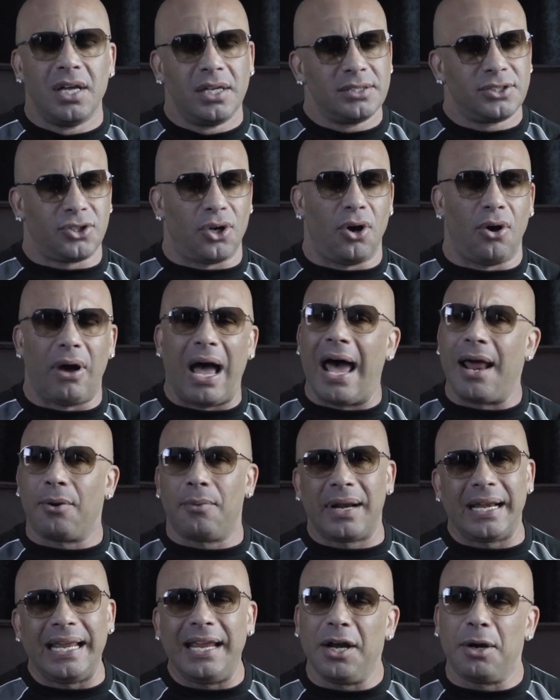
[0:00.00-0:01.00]
So I don't
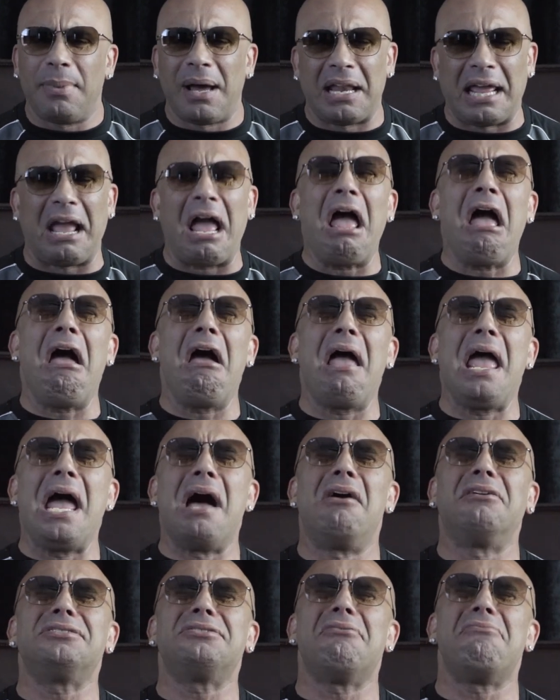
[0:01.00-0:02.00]
wanna hear about like, oh, I
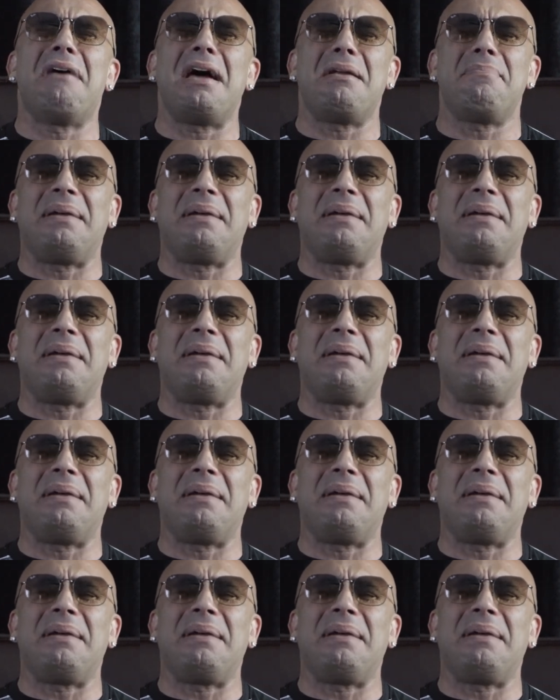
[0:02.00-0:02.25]
also wanna